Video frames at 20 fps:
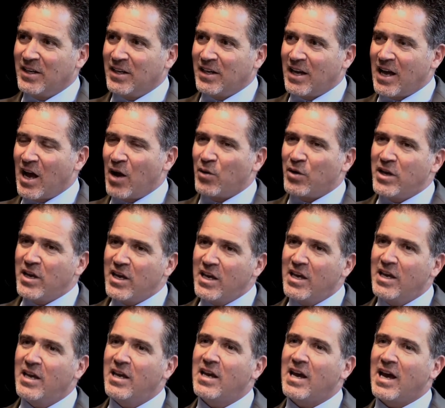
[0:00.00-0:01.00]
How
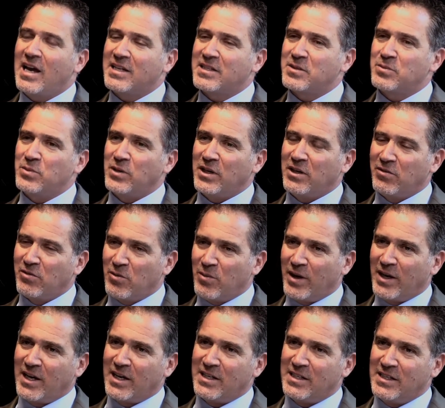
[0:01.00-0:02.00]
he asked me for
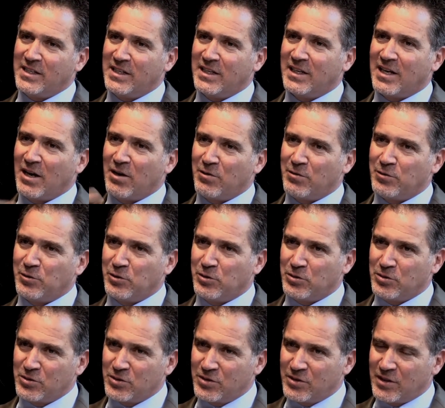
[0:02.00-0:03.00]
my ID and I
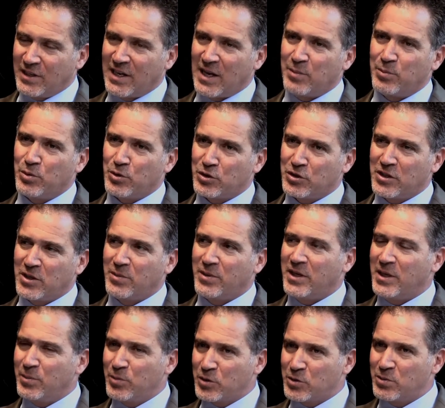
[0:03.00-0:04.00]
refused, and I pushed him and
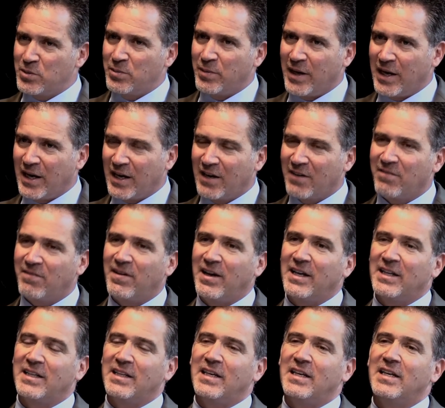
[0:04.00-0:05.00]
he pushed me back, and
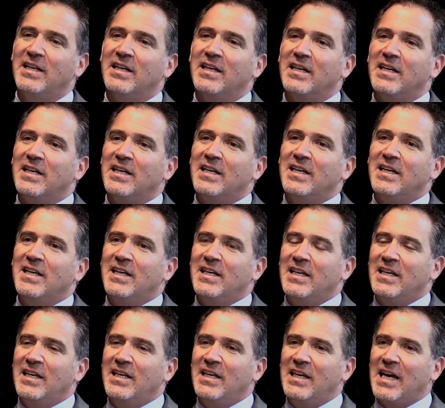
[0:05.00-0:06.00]
finally
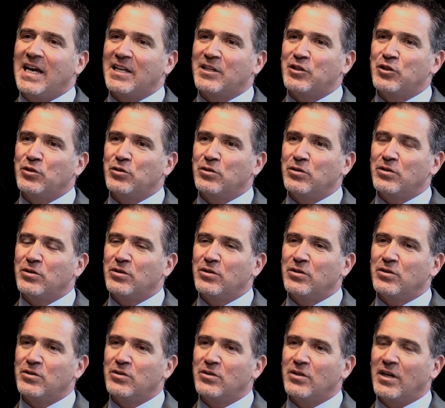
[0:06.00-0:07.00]
he had to
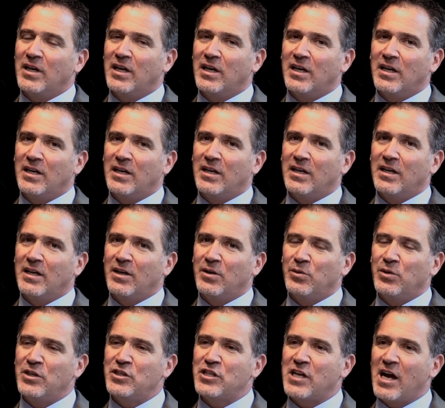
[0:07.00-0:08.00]

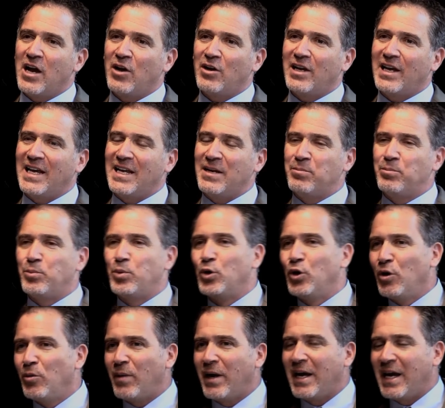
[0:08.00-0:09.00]
reach out and
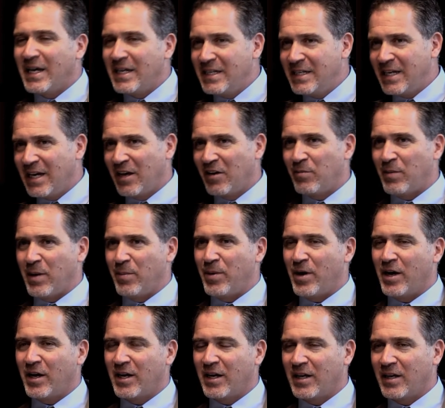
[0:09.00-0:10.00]
pull my ID out of my
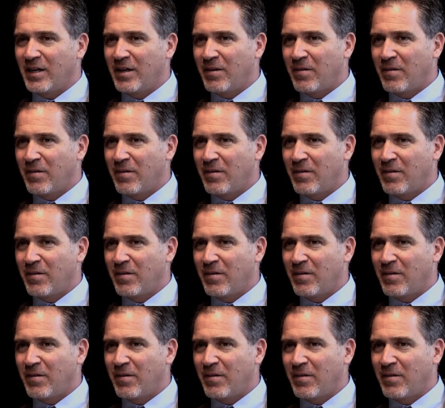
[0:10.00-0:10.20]
pocket.